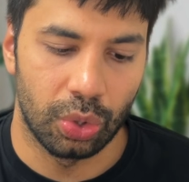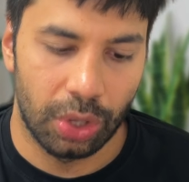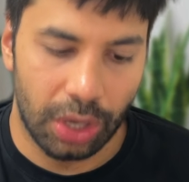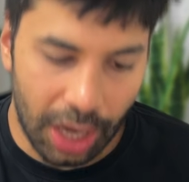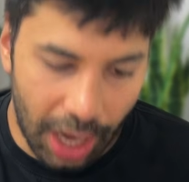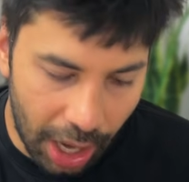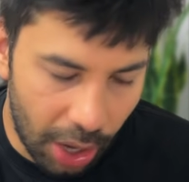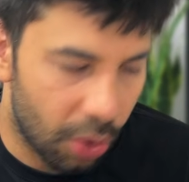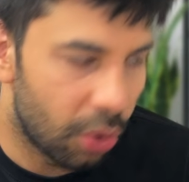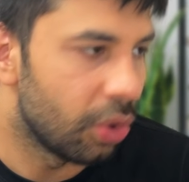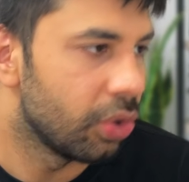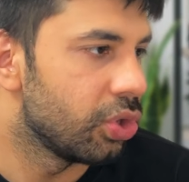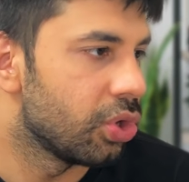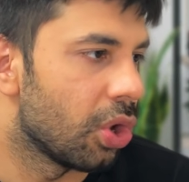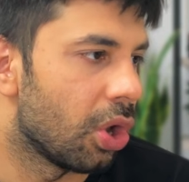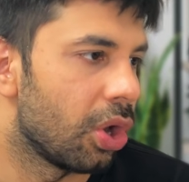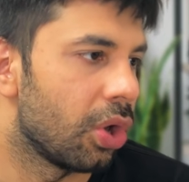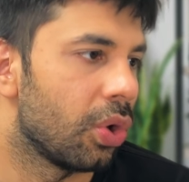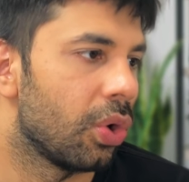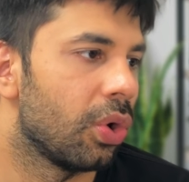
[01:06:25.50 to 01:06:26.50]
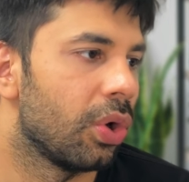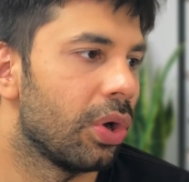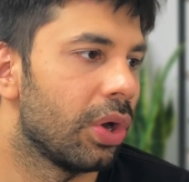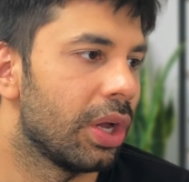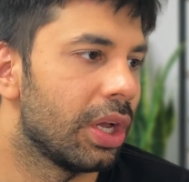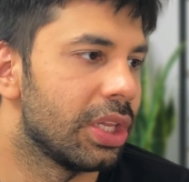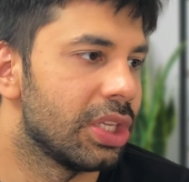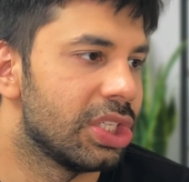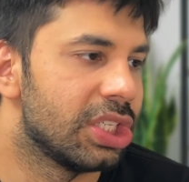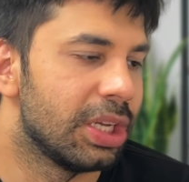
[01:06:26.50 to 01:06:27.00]
now your
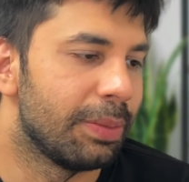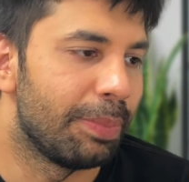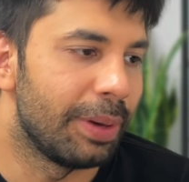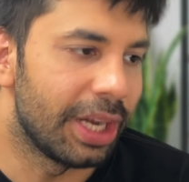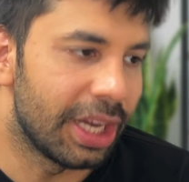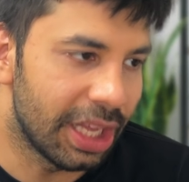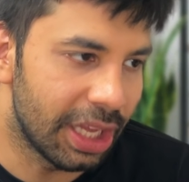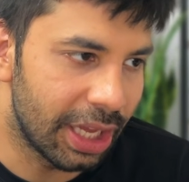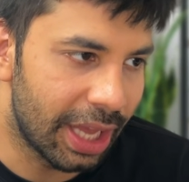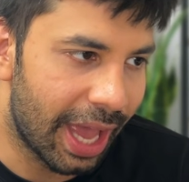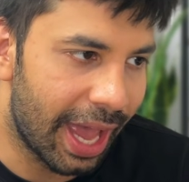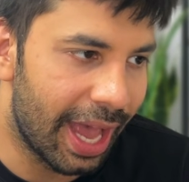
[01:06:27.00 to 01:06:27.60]
GPT